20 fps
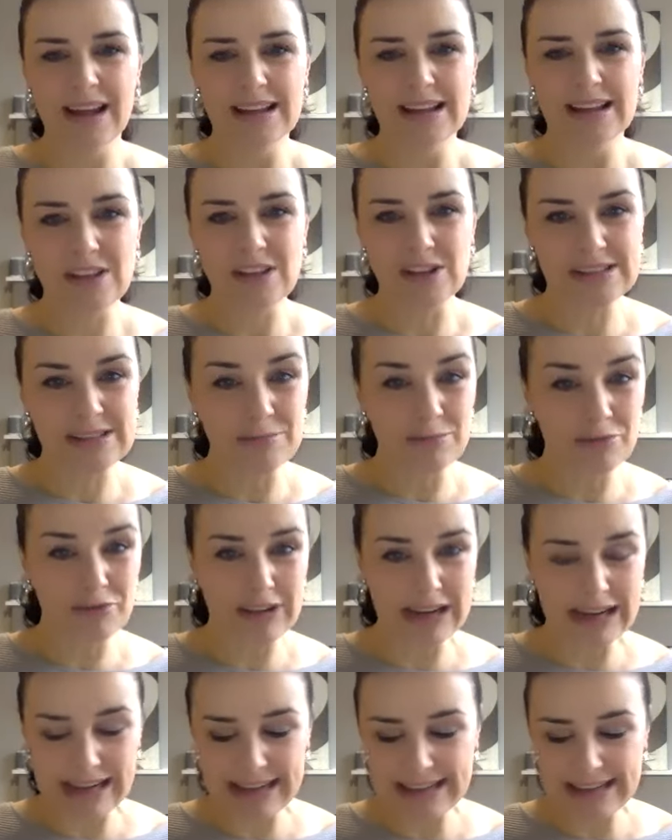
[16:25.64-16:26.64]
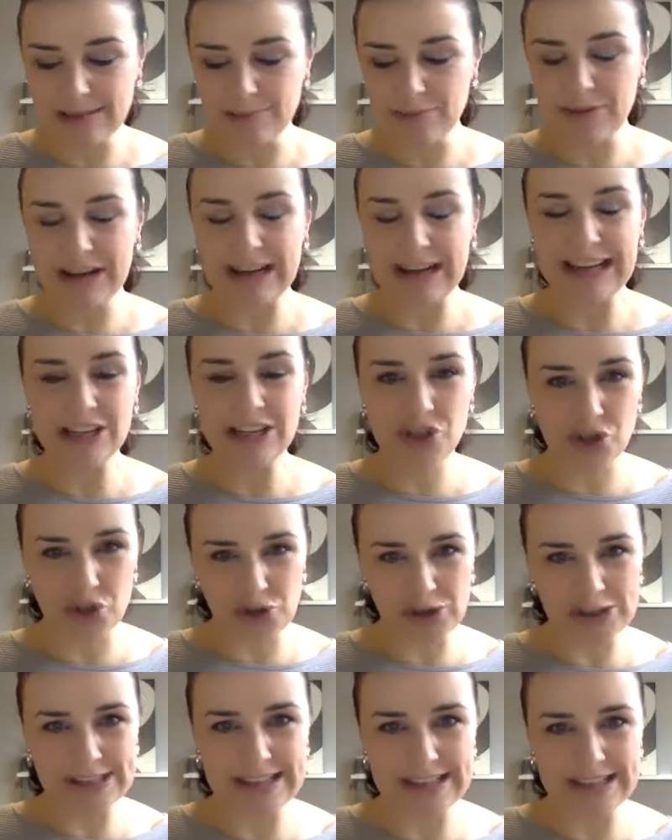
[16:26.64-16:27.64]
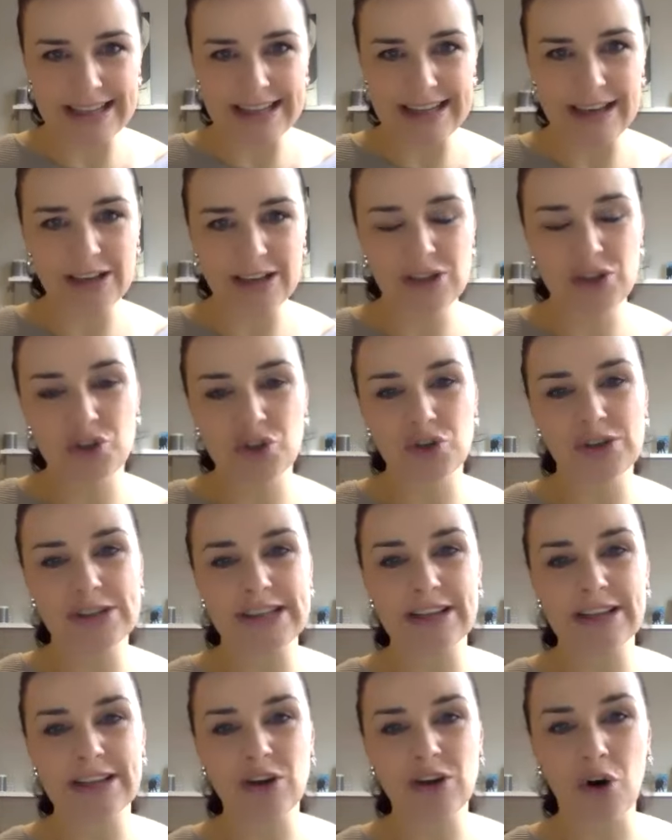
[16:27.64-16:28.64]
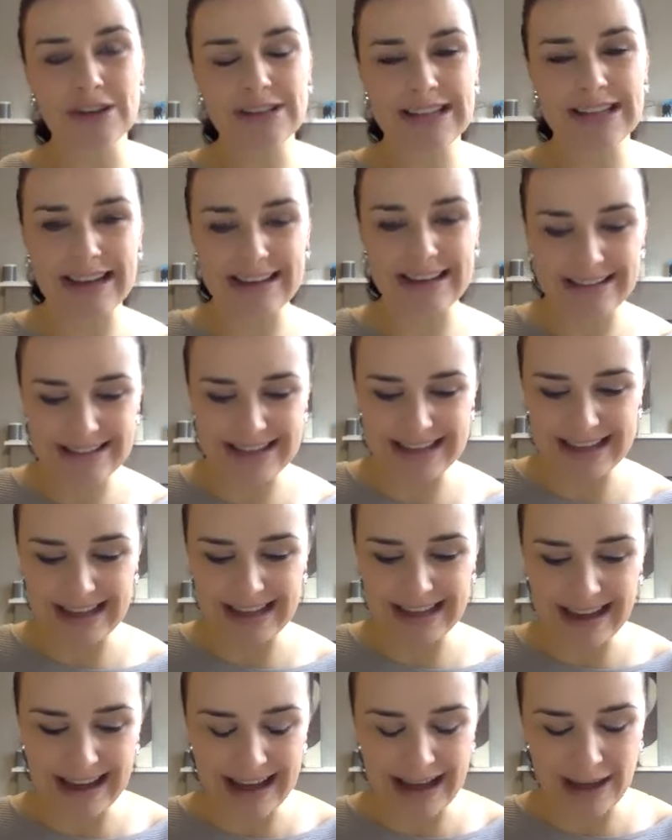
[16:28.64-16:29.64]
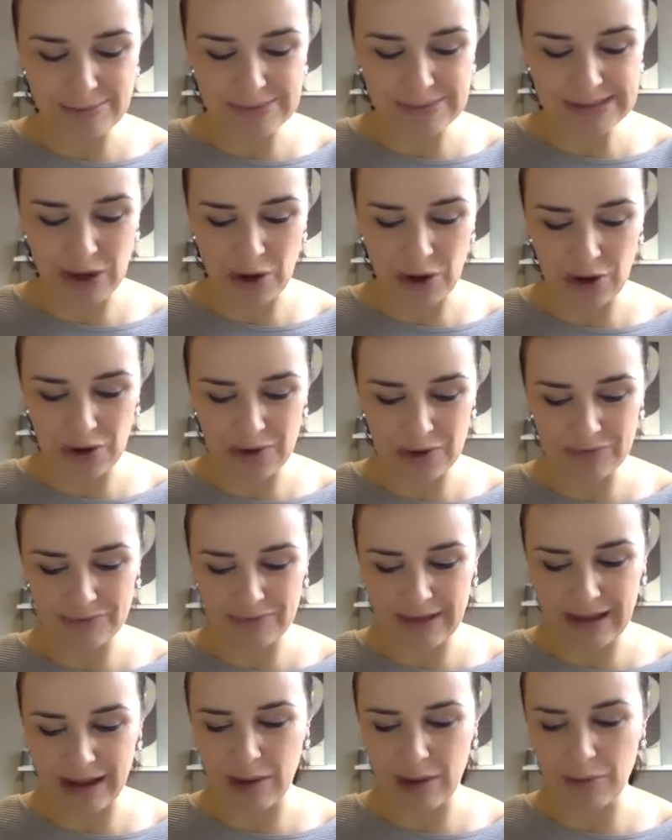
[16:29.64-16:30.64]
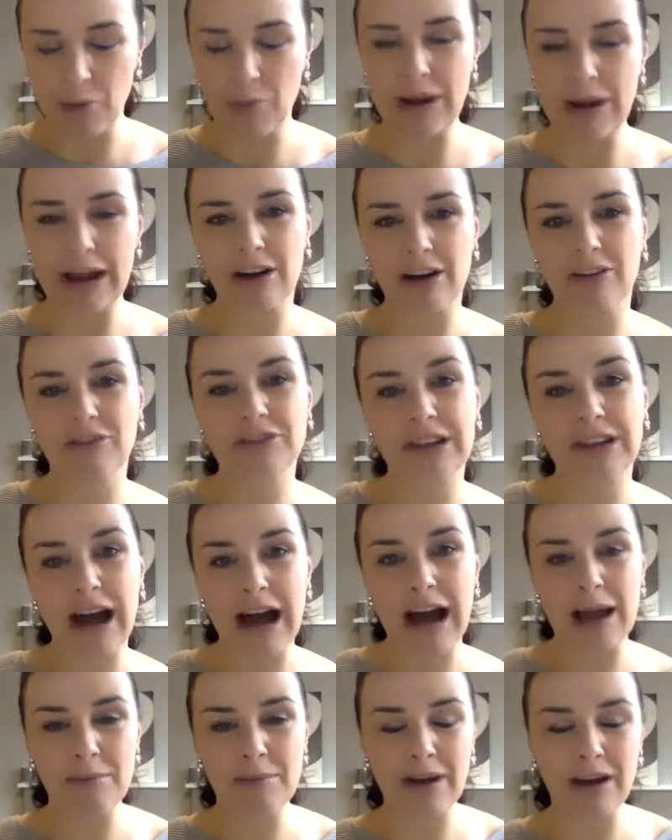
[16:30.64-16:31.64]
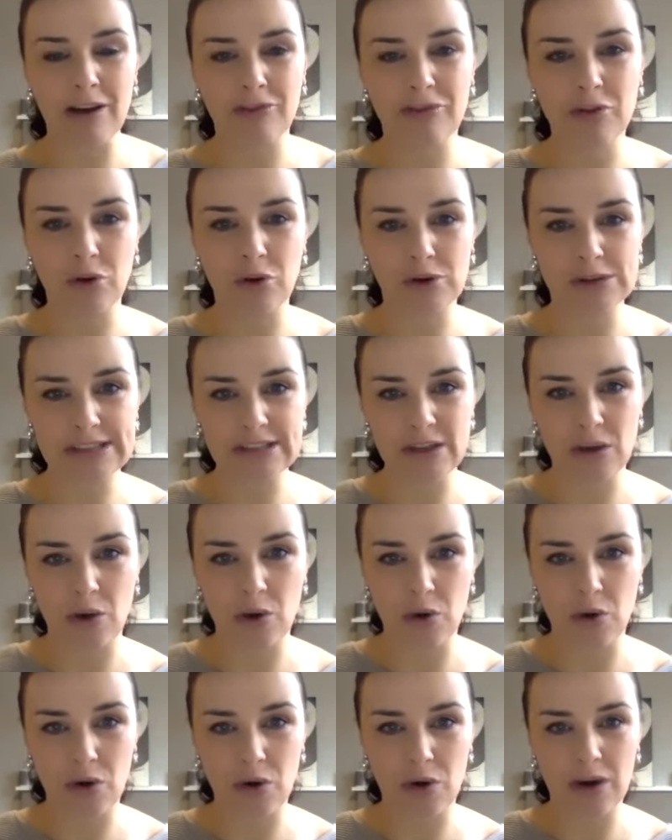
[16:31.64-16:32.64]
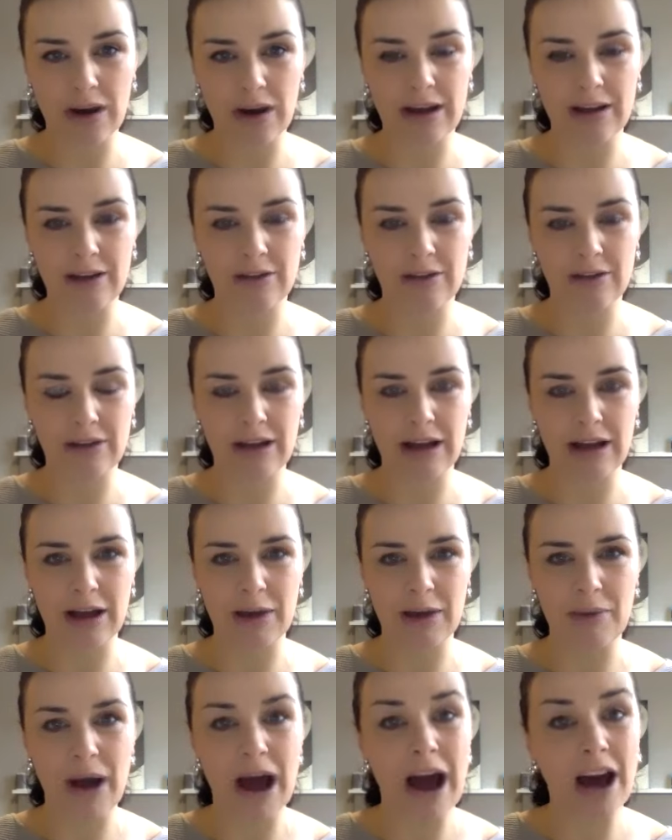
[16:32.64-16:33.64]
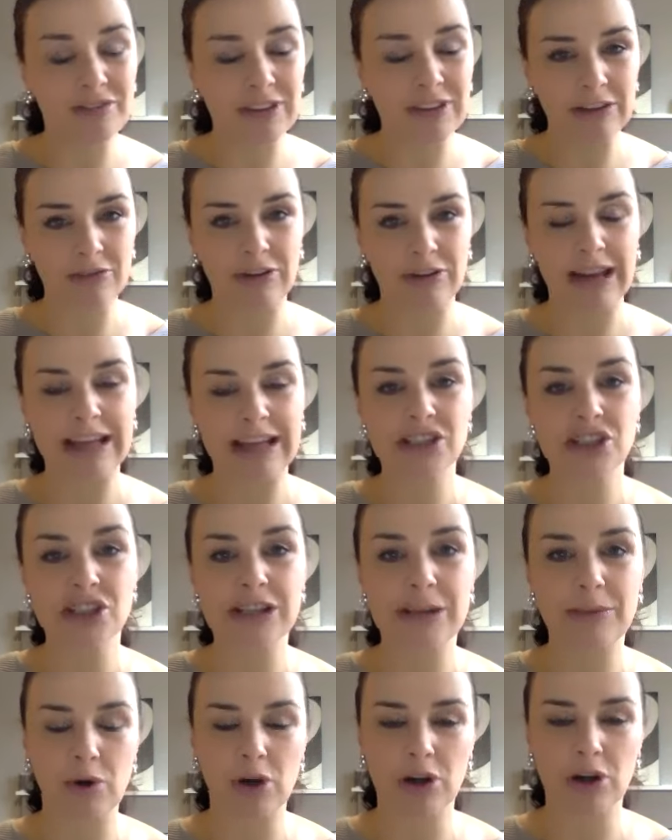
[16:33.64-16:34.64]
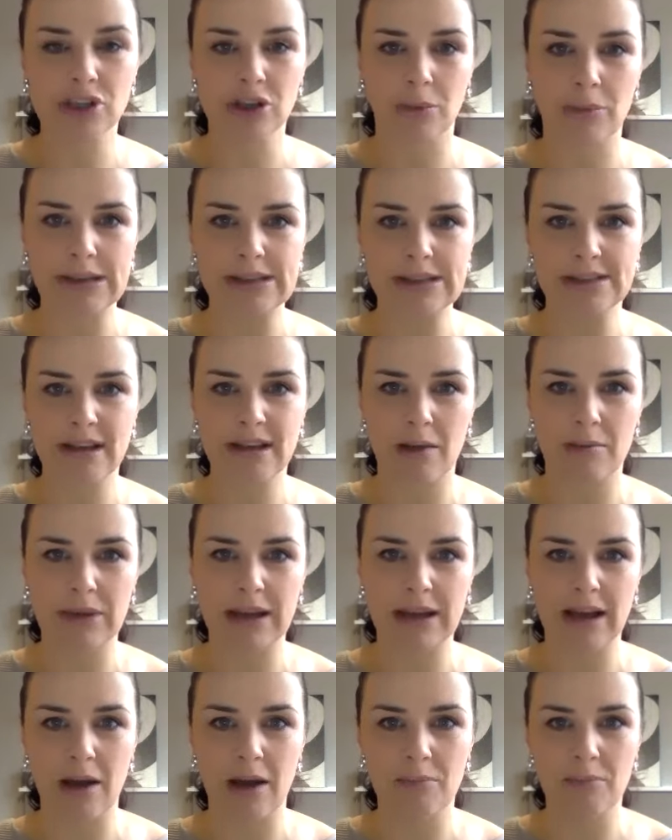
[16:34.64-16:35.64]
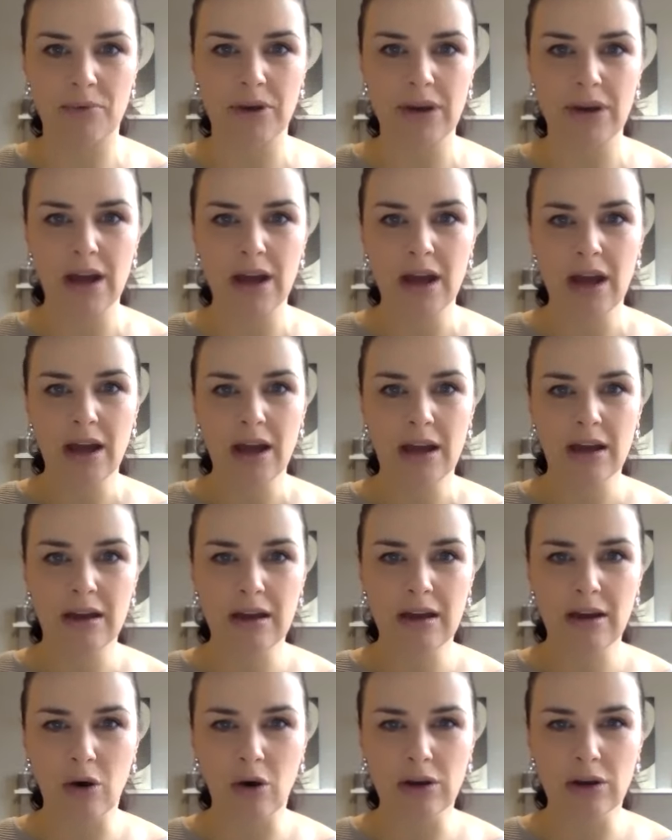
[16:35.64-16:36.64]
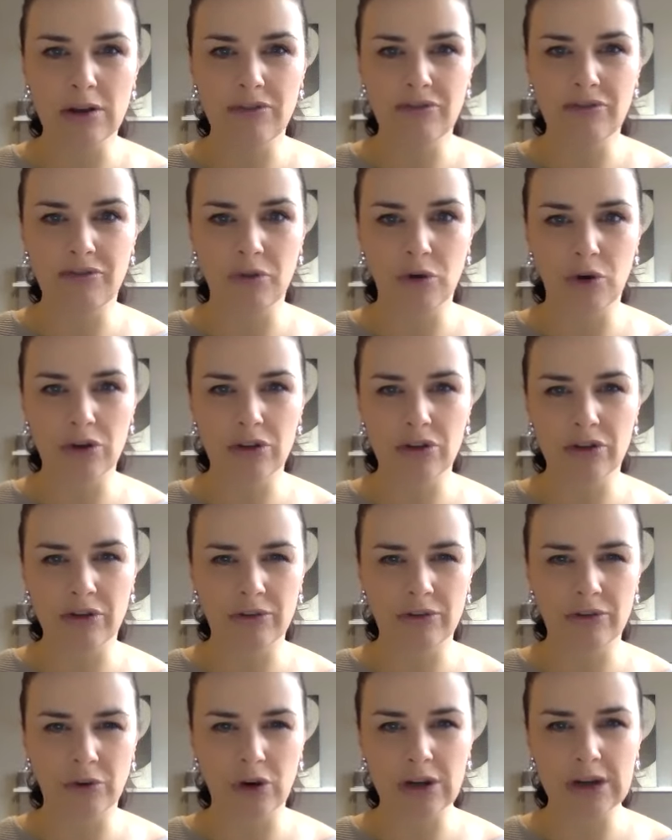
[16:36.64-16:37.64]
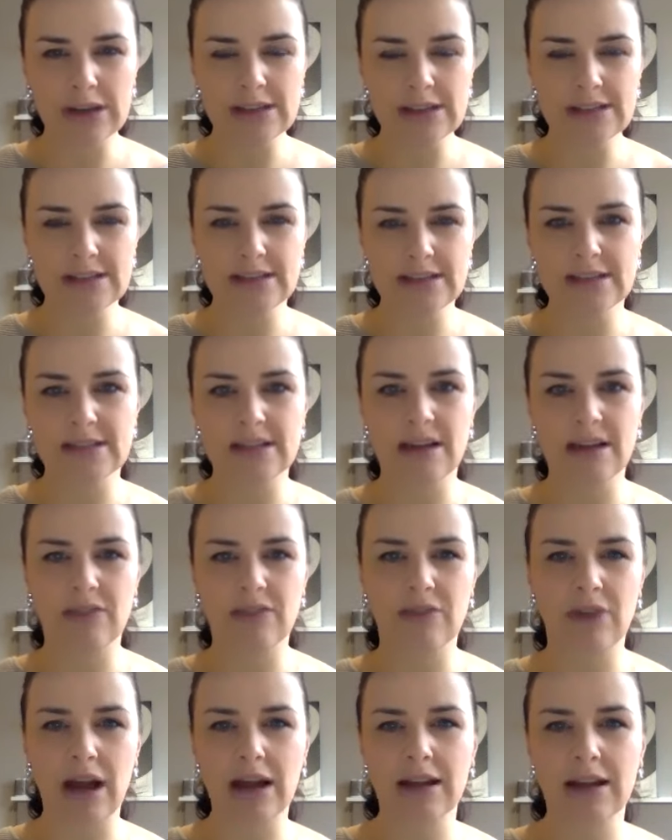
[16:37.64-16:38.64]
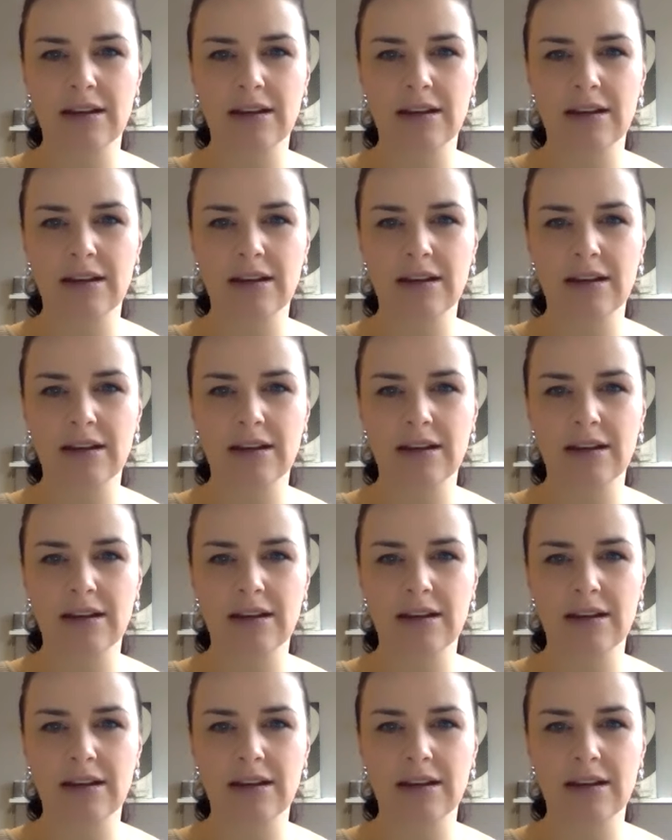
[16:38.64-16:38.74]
So some really juicy content here. So I'm aware of time. Of course, your Heartfelt Relationship Workshop is coming up on the 4th of August. Is that right?